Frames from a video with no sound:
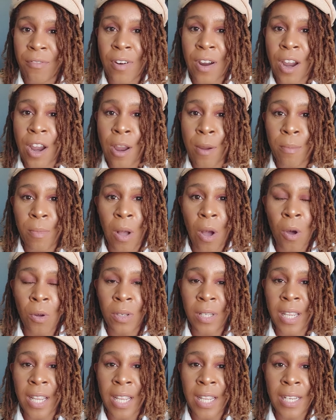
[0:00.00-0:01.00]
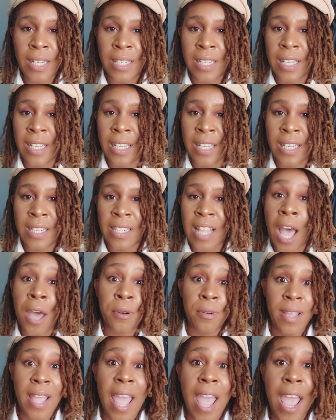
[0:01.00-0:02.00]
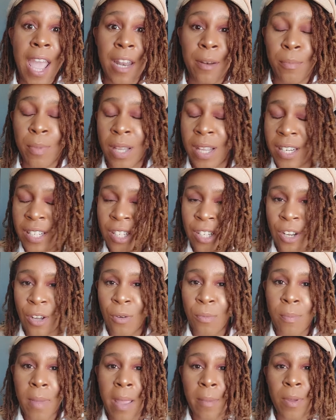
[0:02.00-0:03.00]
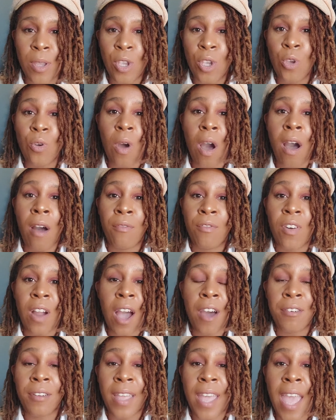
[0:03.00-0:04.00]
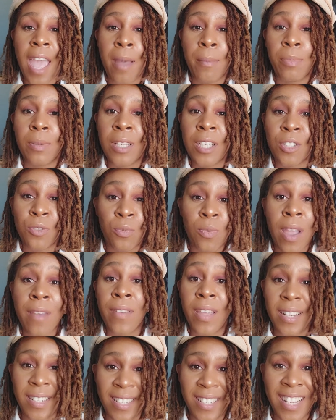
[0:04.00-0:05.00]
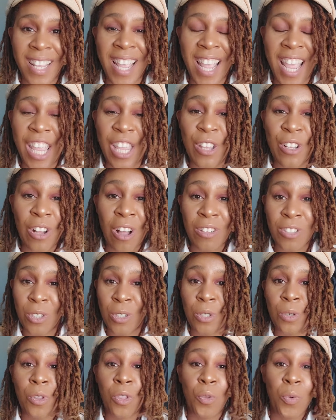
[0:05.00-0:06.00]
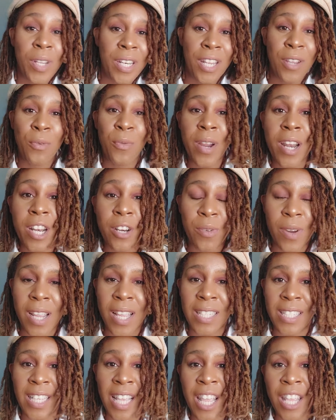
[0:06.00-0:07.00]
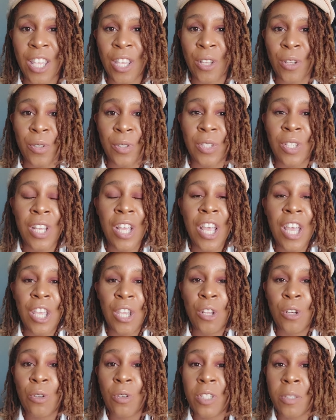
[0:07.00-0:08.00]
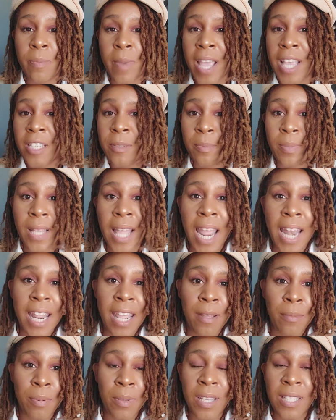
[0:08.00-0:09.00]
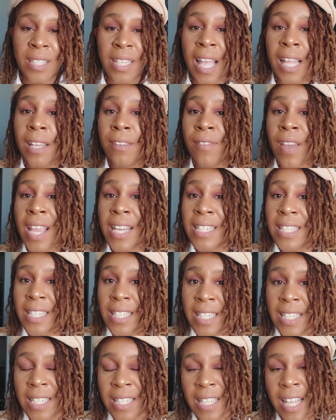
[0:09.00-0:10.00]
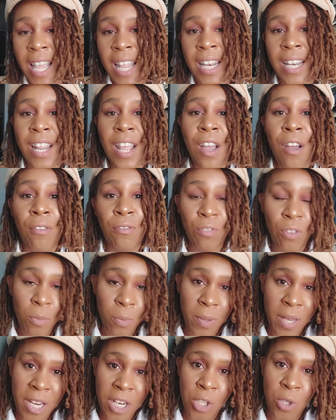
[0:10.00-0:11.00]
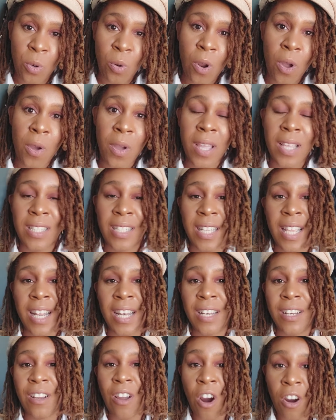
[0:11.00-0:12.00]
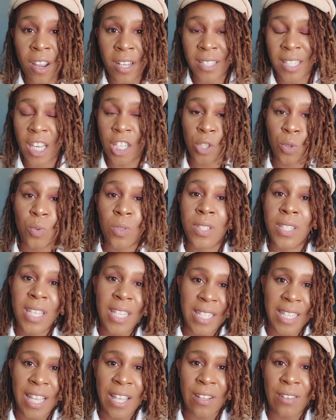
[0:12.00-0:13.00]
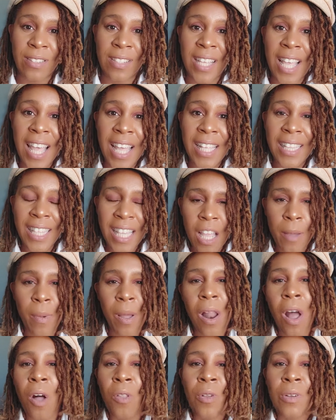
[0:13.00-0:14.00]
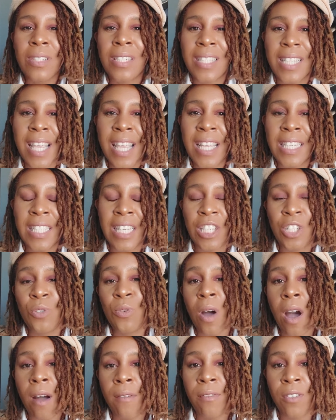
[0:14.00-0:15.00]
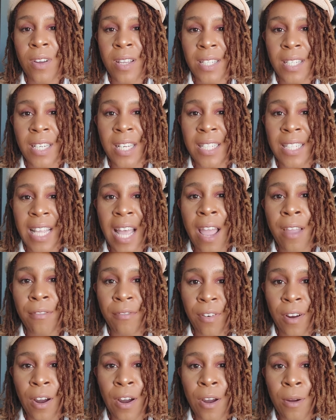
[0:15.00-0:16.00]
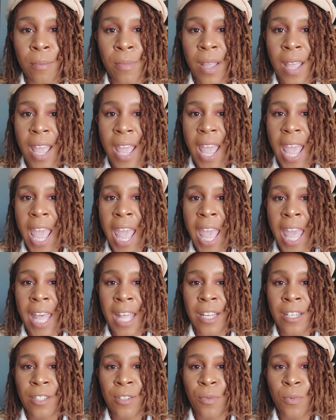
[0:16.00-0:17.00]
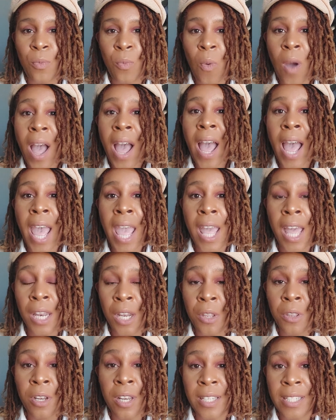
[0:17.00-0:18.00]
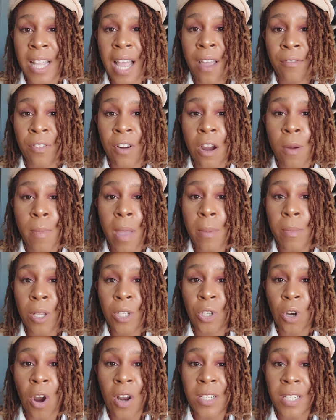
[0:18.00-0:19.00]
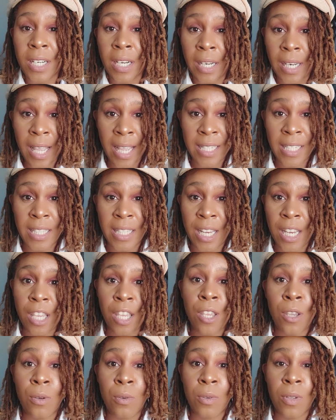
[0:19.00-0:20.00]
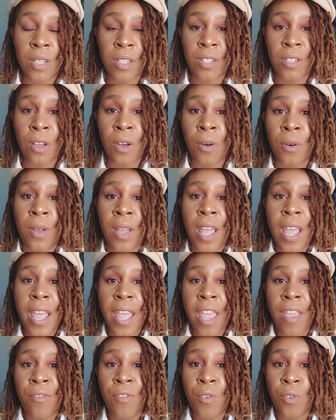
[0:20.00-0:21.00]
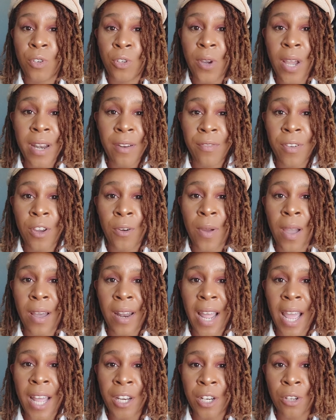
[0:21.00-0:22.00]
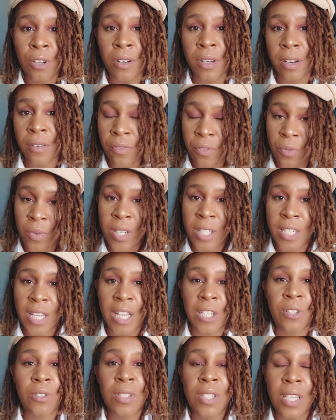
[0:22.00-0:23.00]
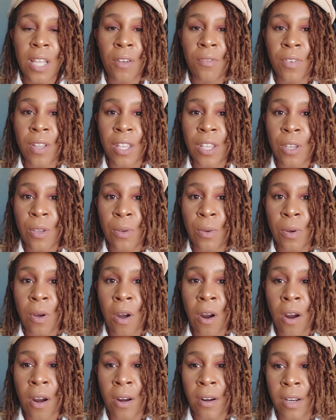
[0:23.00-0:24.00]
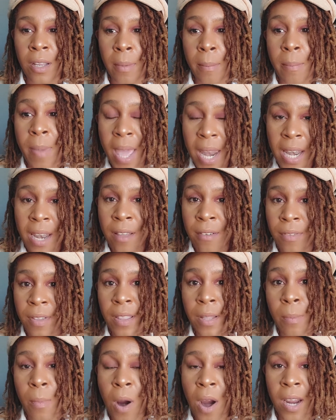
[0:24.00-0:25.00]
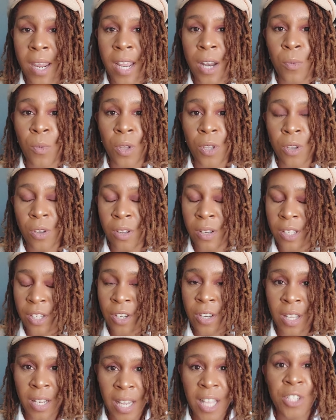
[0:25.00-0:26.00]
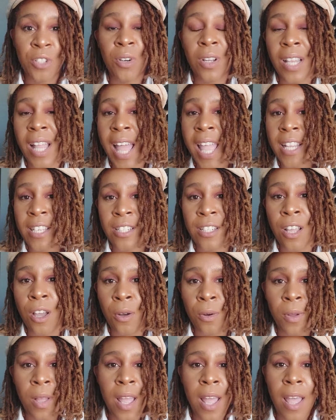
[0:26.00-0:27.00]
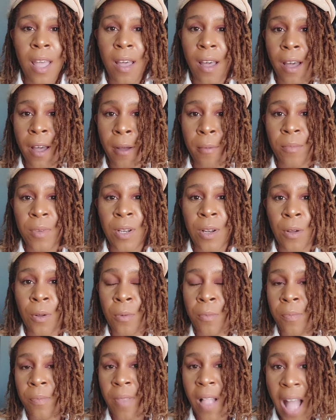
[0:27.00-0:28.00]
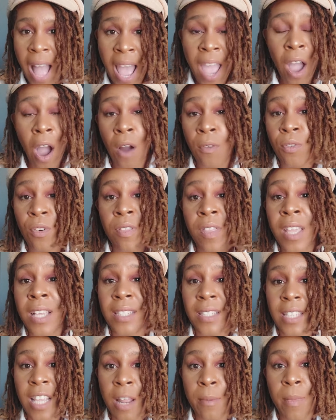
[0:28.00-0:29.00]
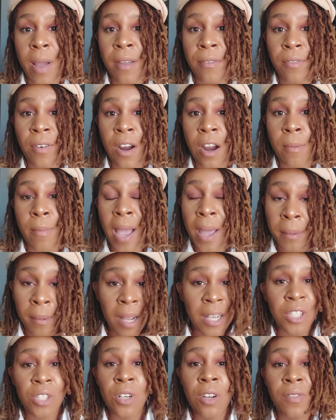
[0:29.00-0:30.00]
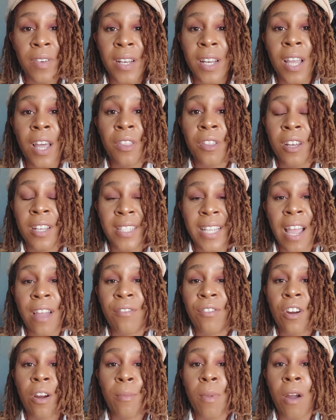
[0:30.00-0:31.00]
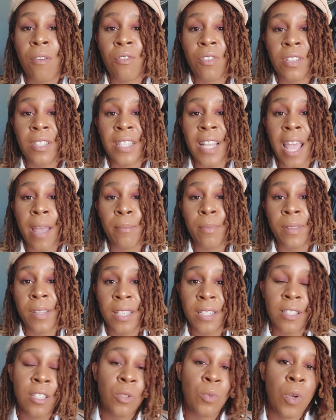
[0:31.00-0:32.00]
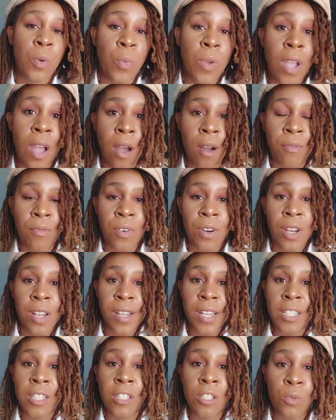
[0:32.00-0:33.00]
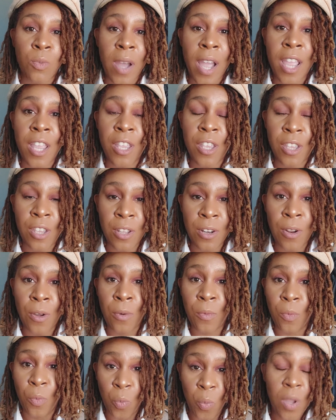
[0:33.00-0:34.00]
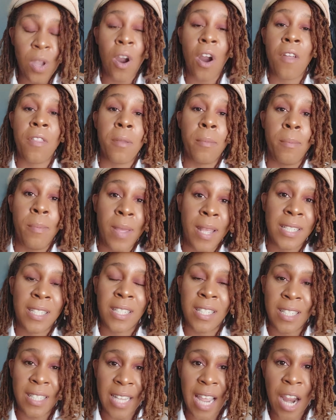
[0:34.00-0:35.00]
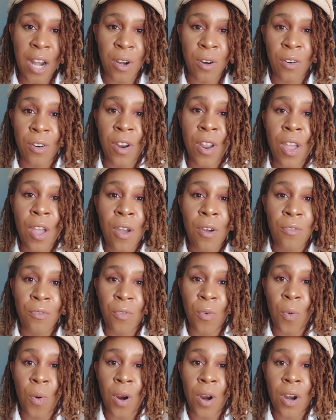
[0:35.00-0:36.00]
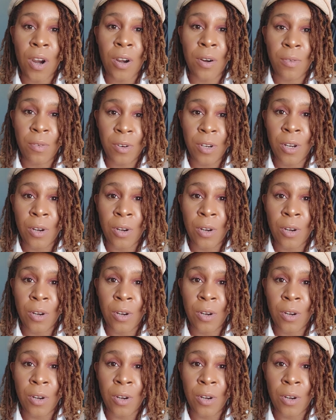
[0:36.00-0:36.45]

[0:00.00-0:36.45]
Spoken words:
firm only does AutoCAD, but maybe you offer AutoCAD plus Revit, and you also do 3D renderings, and you do space planning plus elevations and floor plan drawings and architectural details. Think about all those things that you offer as a design firm, and why another design firm may be charging less than you. And so if you're trying to figure out how do you differentiate yourself and you are competitive in the market, well, you can let your clients know, I offer this in my firm. I'm not sure if any other design firm offers that, but this is what we offer, and this is why, we are the best designer for